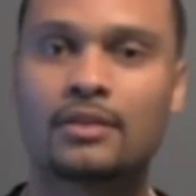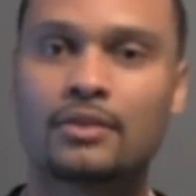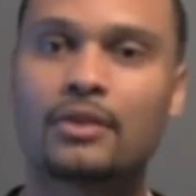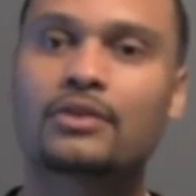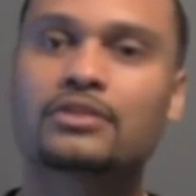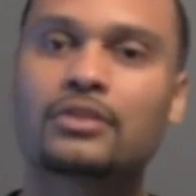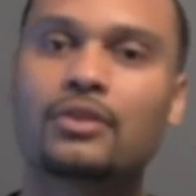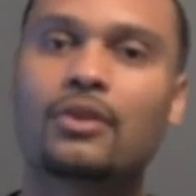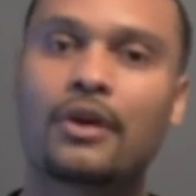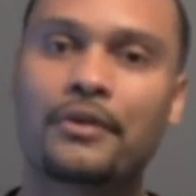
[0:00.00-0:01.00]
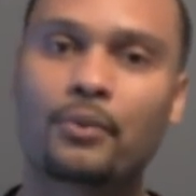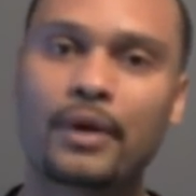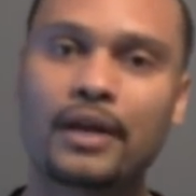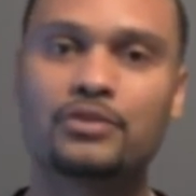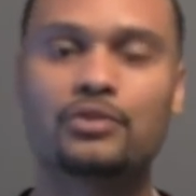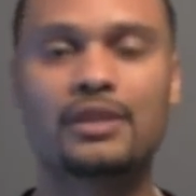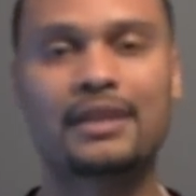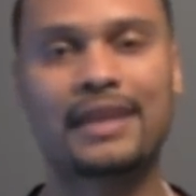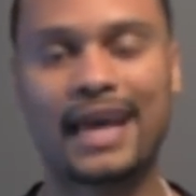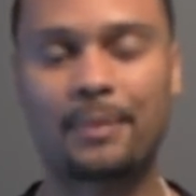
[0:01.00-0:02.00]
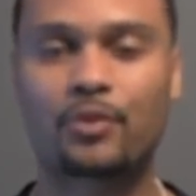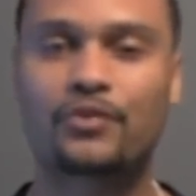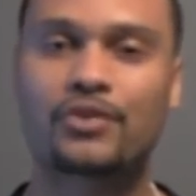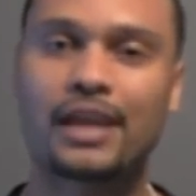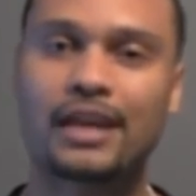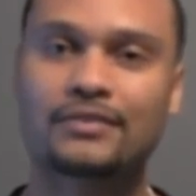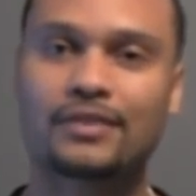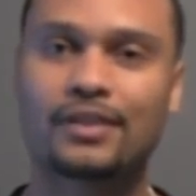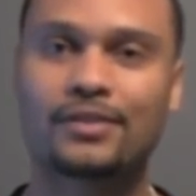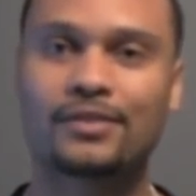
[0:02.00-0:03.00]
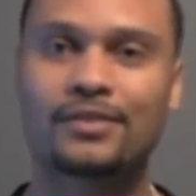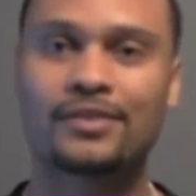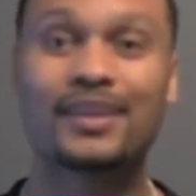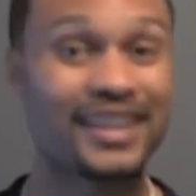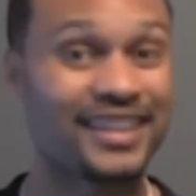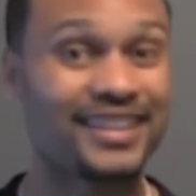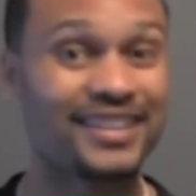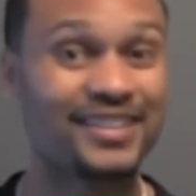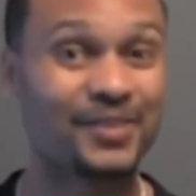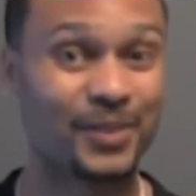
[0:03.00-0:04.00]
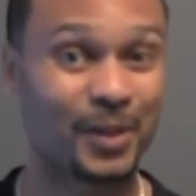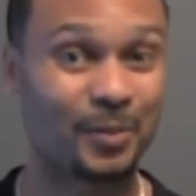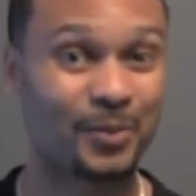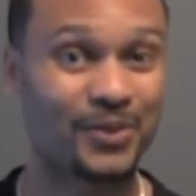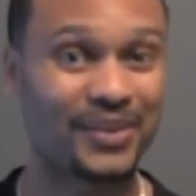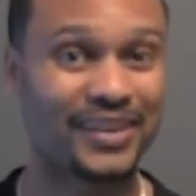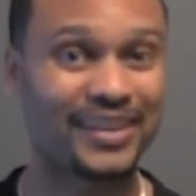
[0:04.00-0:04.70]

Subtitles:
There are still other ways you can get capital for your cash flow. You want to learn more?